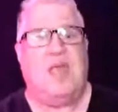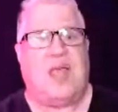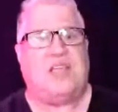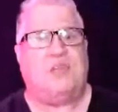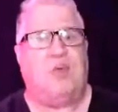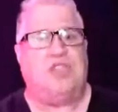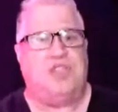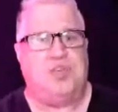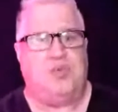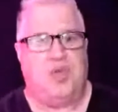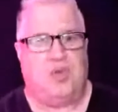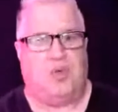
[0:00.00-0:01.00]
That's what
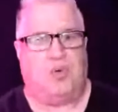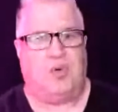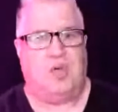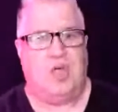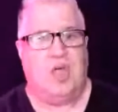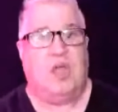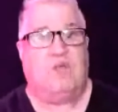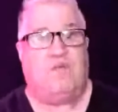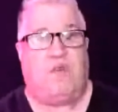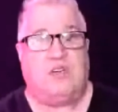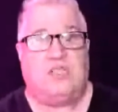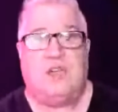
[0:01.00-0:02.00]
you do.
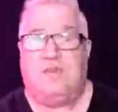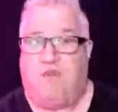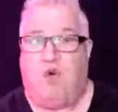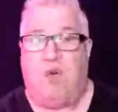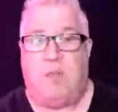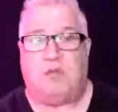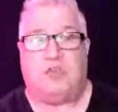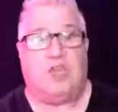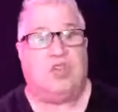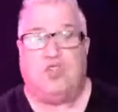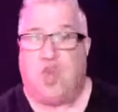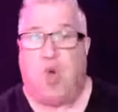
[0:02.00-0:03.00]
First and foremost,
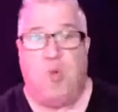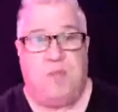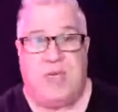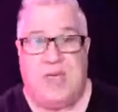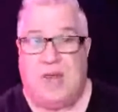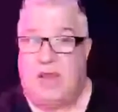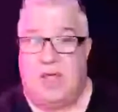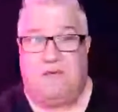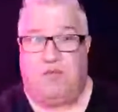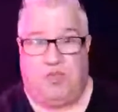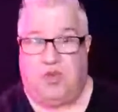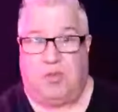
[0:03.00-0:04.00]
don't be in
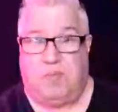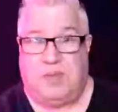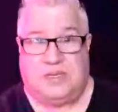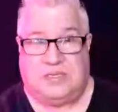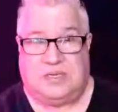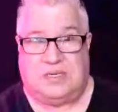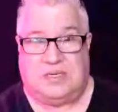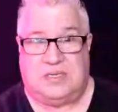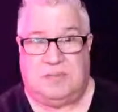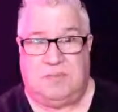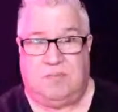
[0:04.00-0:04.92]
love with your business.